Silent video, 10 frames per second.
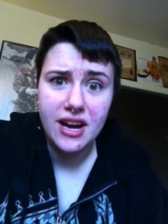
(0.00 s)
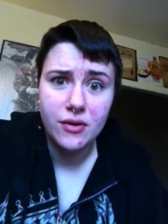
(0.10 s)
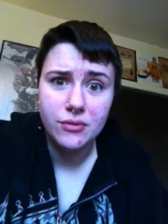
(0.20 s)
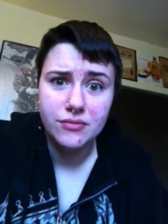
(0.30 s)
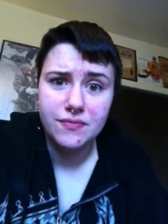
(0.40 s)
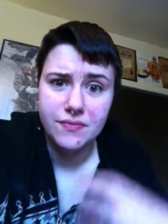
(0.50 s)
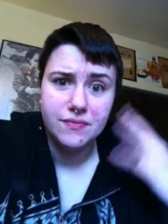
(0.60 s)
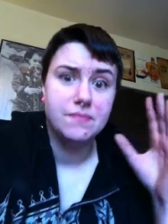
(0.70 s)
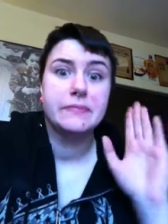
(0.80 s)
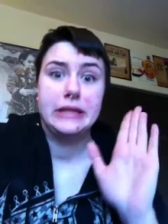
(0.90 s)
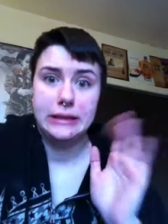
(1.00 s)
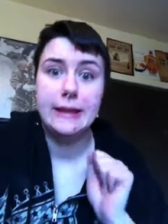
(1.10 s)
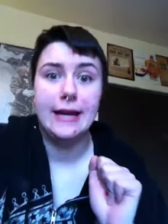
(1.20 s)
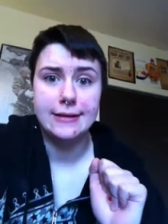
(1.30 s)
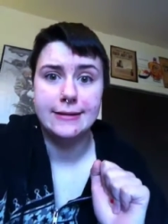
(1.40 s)
I don't
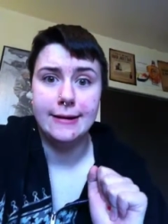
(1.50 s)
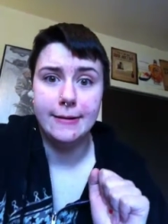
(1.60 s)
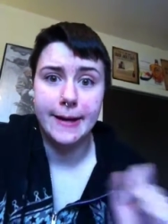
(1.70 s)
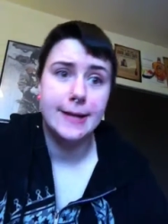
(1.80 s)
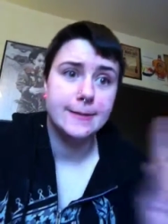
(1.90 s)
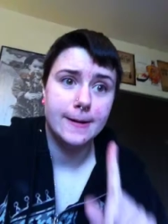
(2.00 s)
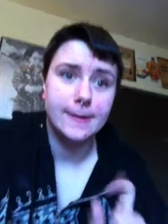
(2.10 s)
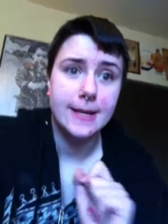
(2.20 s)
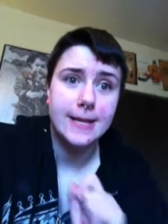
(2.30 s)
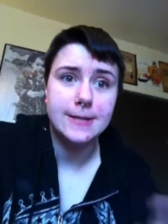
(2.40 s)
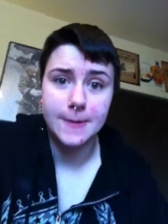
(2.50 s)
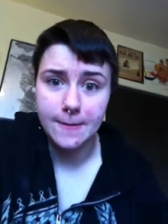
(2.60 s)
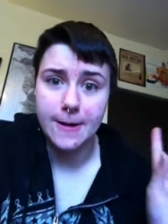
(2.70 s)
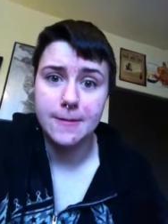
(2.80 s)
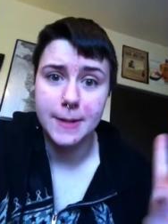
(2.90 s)
that's not okay, so I don't like that, so
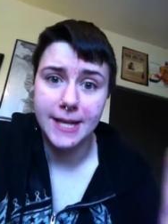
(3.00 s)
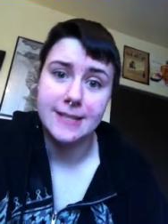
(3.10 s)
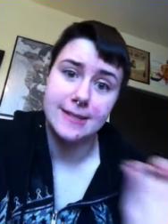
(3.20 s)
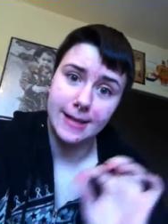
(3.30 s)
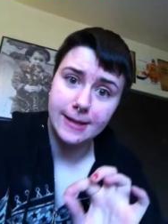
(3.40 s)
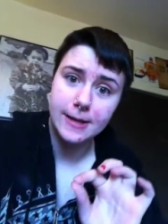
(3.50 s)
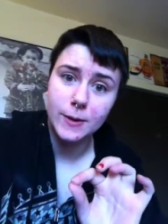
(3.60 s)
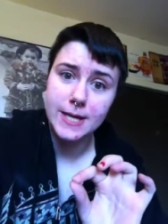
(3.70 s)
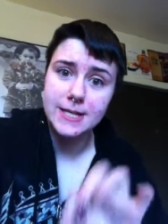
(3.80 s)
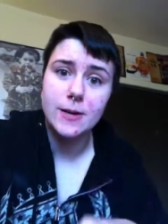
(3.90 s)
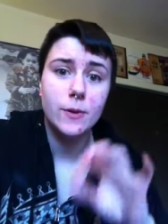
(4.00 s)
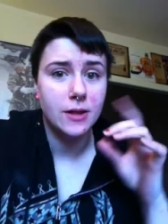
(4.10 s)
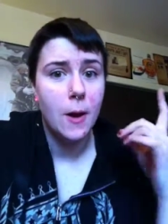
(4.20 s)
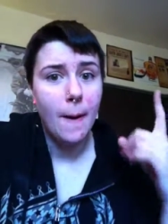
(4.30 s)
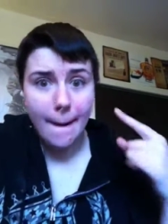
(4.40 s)
I'd rather be like slightly crazy with